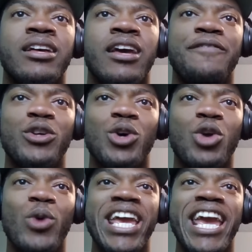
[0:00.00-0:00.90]
If you want
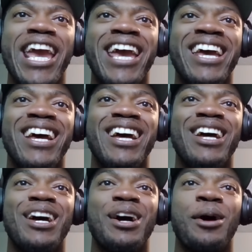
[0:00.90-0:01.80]
to win,
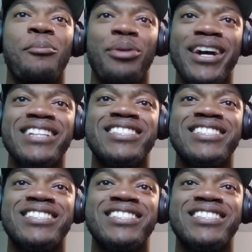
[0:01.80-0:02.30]
put